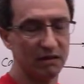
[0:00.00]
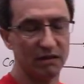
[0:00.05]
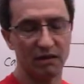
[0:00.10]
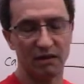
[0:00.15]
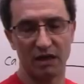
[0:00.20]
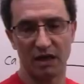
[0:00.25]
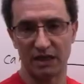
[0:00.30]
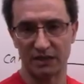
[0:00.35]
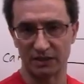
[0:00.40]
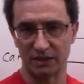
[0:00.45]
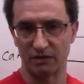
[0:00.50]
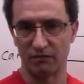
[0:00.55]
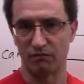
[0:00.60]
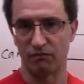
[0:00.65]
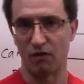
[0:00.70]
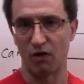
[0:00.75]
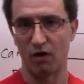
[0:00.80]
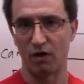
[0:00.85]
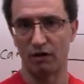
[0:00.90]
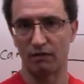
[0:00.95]
has
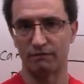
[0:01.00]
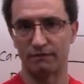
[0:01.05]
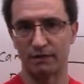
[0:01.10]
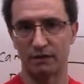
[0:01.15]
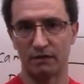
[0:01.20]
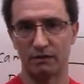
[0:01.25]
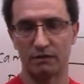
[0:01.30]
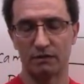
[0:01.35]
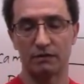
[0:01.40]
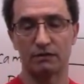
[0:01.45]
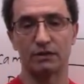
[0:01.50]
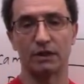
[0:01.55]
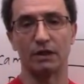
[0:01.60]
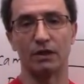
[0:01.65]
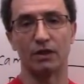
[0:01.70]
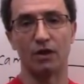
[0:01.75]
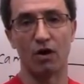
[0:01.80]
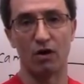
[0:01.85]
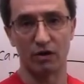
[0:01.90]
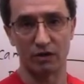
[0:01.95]
involved the
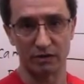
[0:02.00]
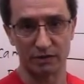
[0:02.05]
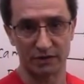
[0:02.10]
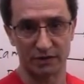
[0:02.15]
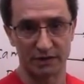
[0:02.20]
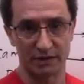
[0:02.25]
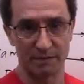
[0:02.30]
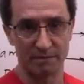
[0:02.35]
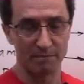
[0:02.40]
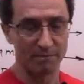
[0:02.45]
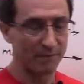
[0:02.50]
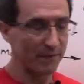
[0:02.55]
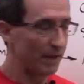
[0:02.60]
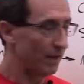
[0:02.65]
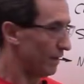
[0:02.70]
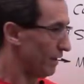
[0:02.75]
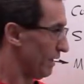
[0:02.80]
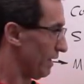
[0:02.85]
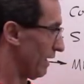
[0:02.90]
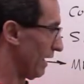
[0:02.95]
lungs.
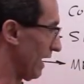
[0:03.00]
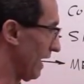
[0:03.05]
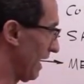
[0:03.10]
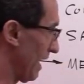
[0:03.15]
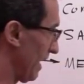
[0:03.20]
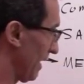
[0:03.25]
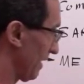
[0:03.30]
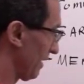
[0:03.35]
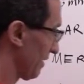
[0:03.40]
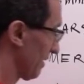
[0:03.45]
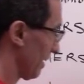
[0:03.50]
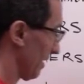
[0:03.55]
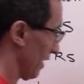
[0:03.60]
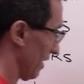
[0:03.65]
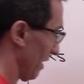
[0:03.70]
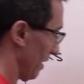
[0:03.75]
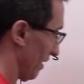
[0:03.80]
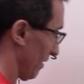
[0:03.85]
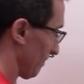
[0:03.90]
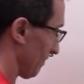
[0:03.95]
And
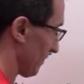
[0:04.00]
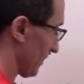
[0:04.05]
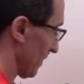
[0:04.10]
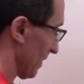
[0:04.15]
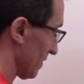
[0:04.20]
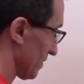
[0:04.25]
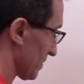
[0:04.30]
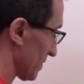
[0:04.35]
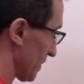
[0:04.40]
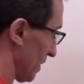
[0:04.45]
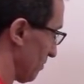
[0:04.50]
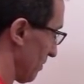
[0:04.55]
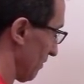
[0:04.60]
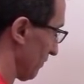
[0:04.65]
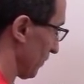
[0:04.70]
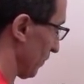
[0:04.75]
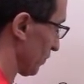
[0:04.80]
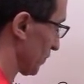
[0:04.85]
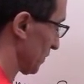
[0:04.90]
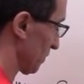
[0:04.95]
some of
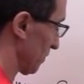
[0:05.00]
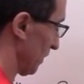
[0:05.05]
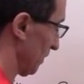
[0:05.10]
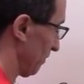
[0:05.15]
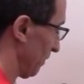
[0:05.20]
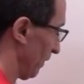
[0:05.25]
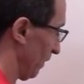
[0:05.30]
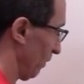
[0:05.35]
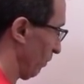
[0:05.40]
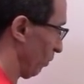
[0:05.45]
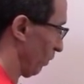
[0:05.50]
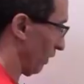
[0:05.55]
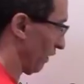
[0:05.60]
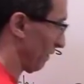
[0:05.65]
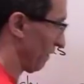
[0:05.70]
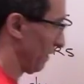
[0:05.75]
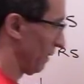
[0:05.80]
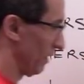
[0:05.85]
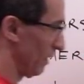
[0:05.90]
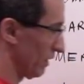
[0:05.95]
those people
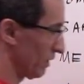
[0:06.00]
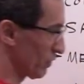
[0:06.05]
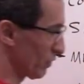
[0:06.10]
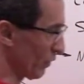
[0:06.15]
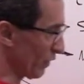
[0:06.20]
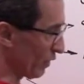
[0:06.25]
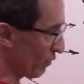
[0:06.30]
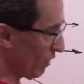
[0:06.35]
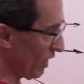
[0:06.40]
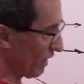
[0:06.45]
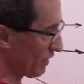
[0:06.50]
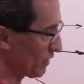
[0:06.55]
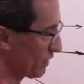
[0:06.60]
with coronavirus